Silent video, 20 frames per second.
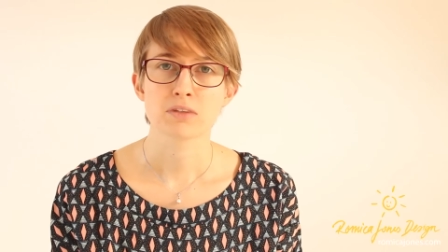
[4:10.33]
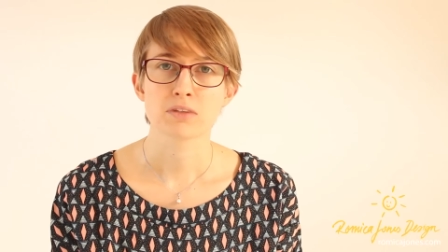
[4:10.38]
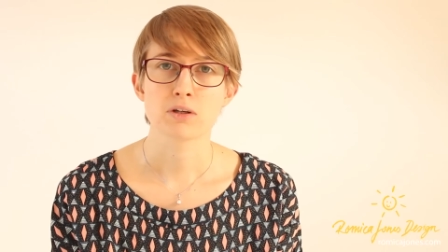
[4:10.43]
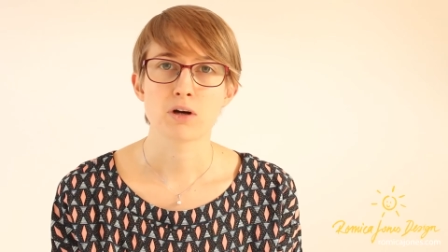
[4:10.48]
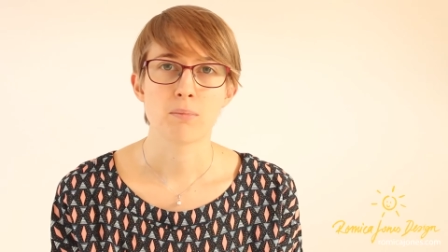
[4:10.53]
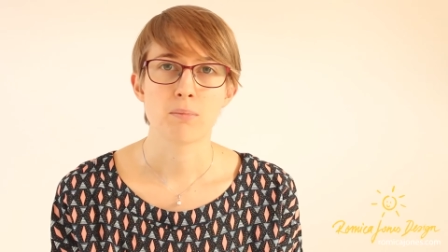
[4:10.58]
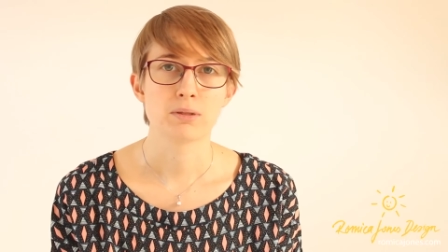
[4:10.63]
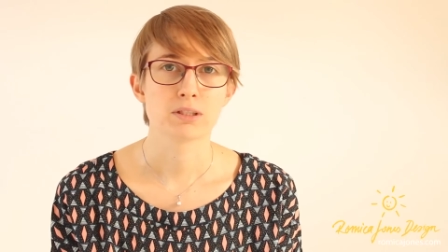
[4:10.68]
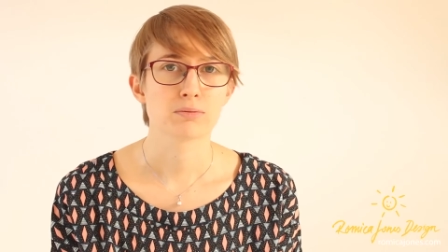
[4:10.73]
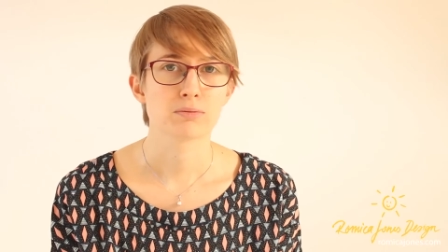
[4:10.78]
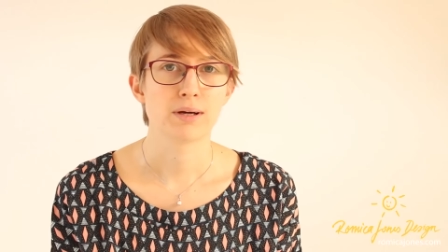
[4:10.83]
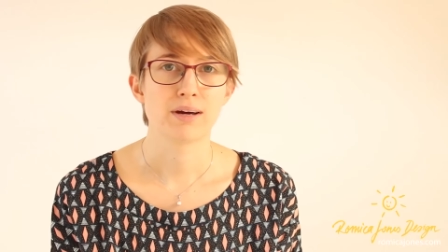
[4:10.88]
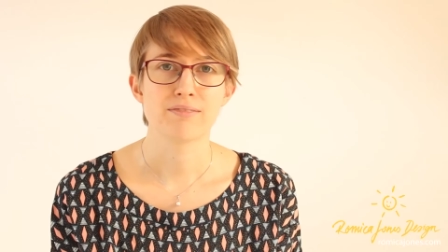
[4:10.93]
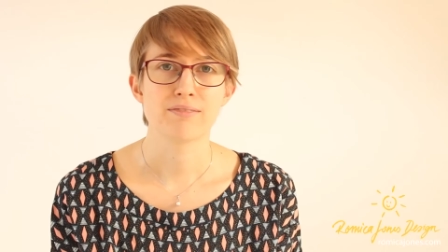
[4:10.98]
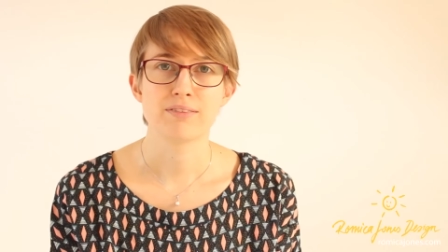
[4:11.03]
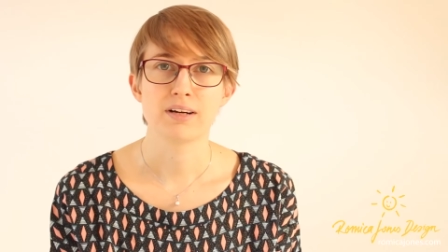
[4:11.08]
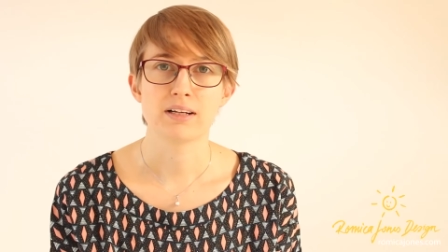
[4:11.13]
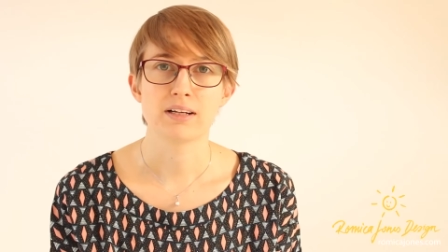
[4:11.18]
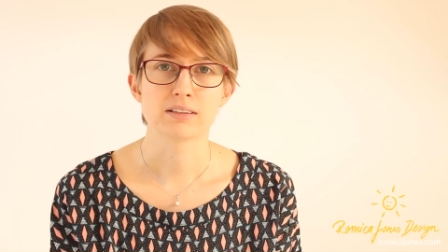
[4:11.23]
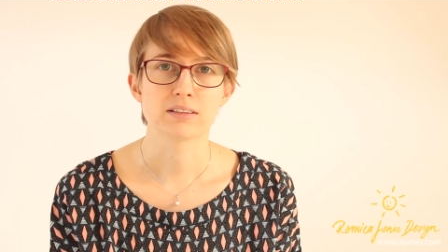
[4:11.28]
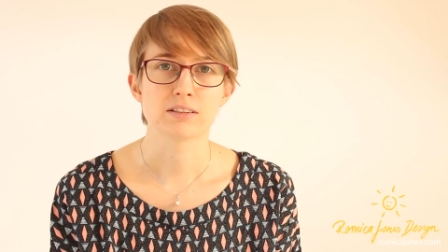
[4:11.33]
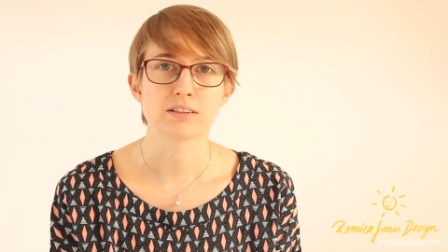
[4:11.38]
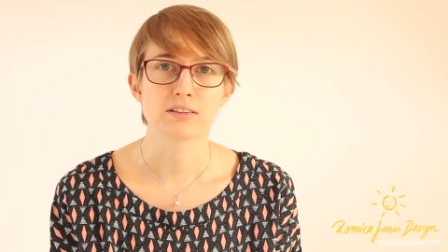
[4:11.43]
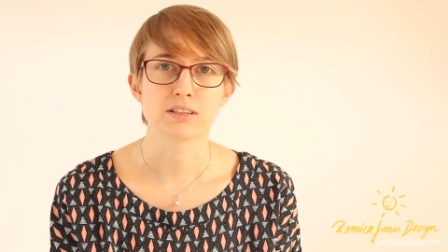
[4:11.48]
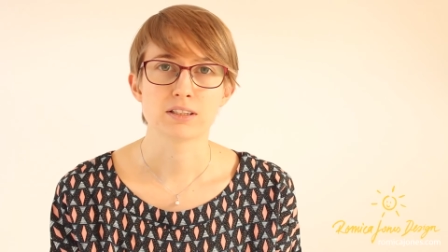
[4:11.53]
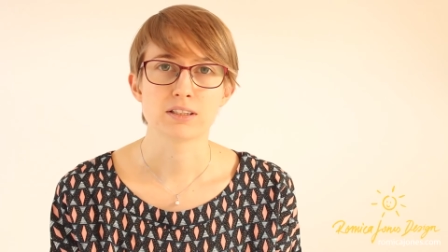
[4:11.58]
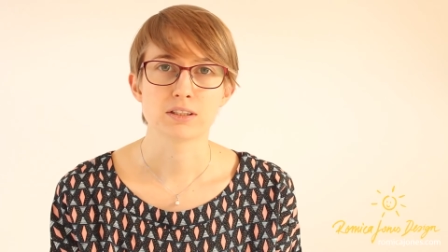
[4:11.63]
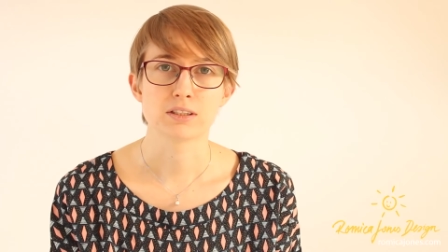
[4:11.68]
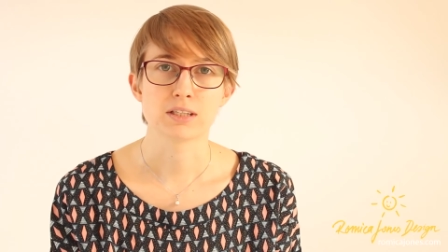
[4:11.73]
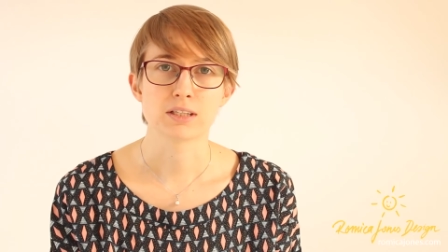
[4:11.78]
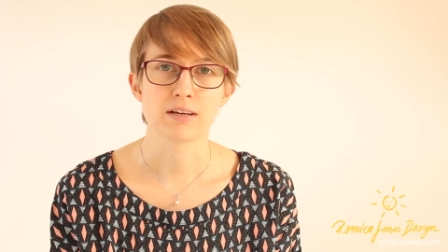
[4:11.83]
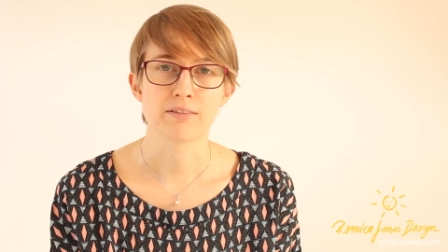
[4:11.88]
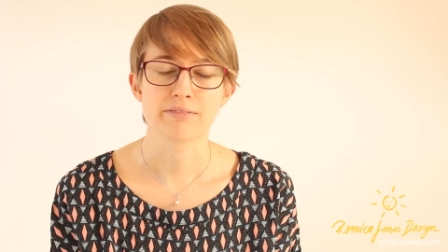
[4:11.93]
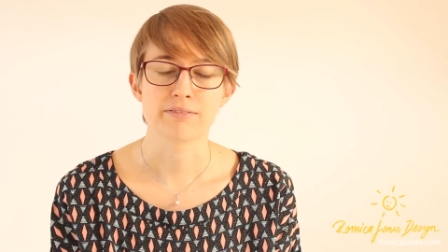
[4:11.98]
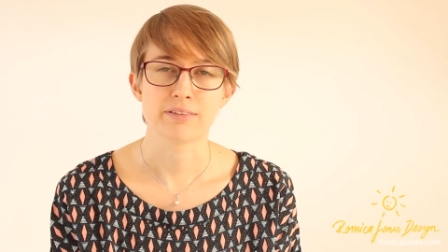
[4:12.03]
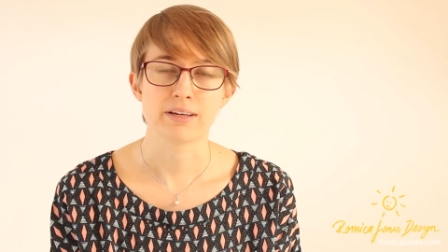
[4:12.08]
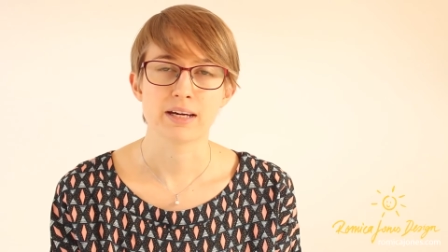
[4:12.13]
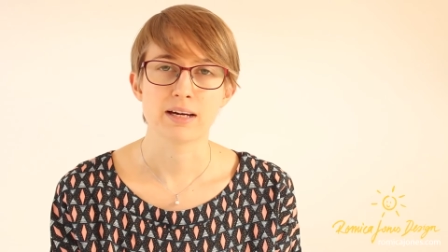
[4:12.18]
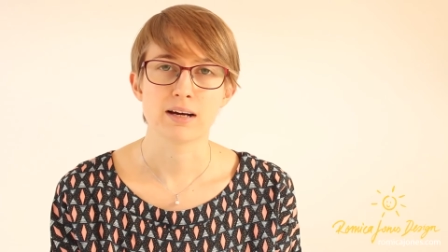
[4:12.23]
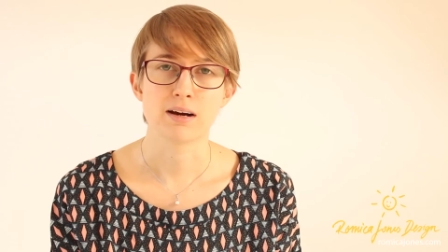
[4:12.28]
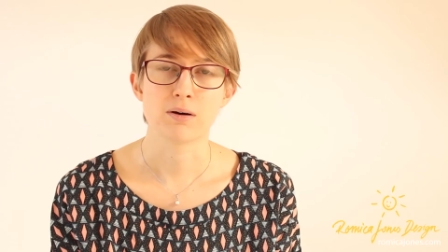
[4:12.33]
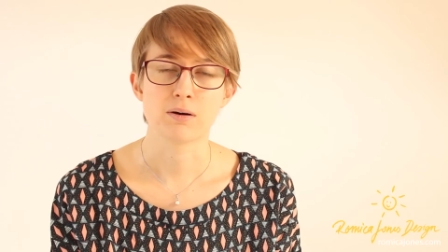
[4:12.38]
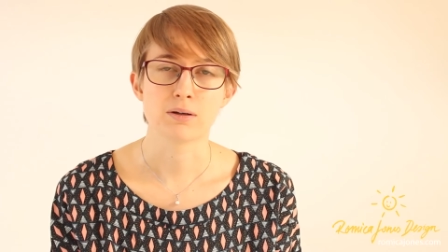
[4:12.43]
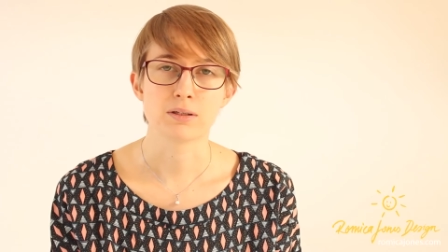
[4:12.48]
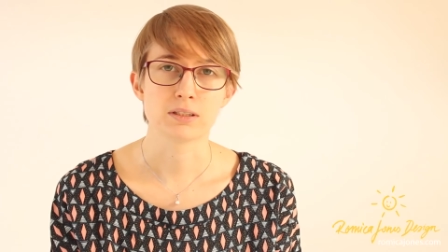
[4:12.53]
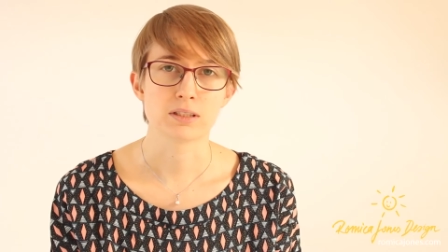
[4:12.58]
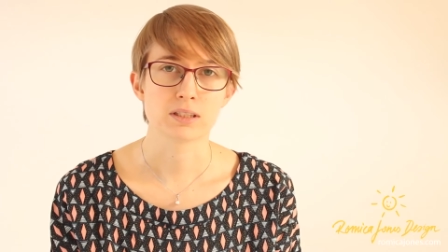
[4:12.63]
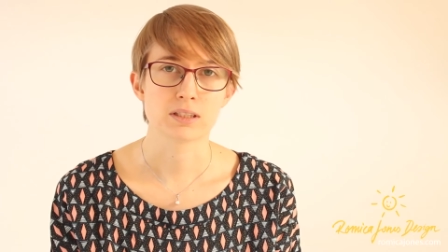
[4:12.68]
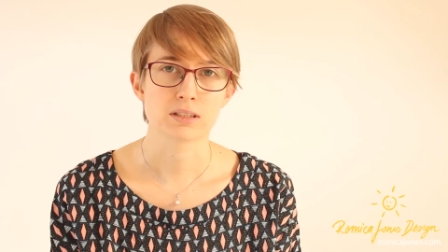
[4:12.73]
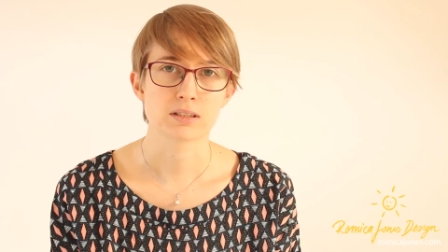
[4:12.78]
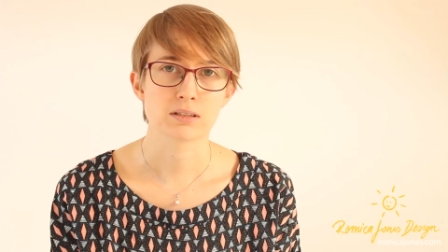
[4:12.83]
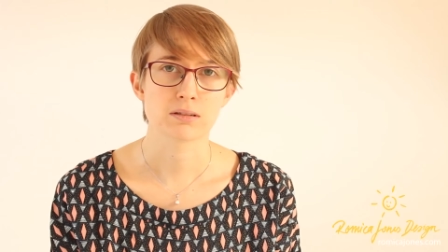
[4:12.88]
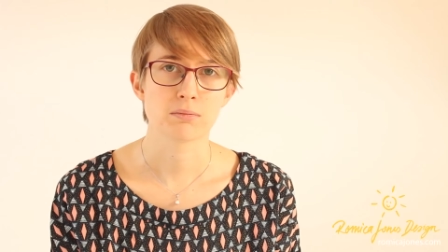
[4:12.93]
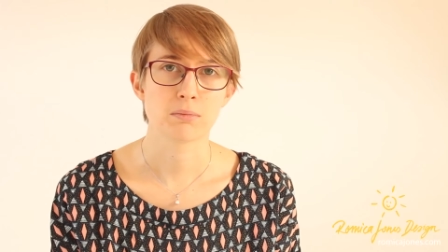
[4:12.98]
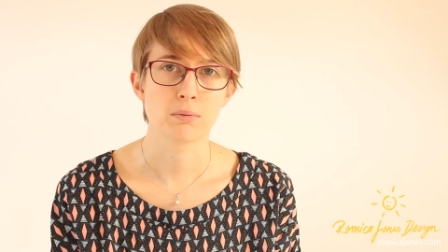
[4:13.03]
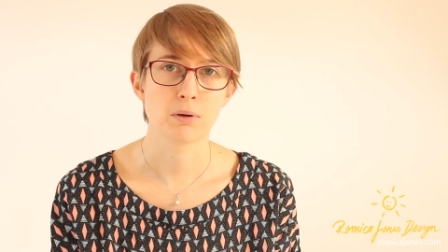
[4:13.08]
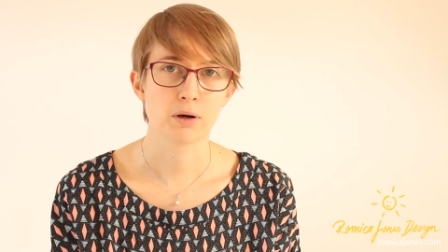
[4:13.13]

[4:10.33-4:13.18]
comments where I felt this is unfair or this is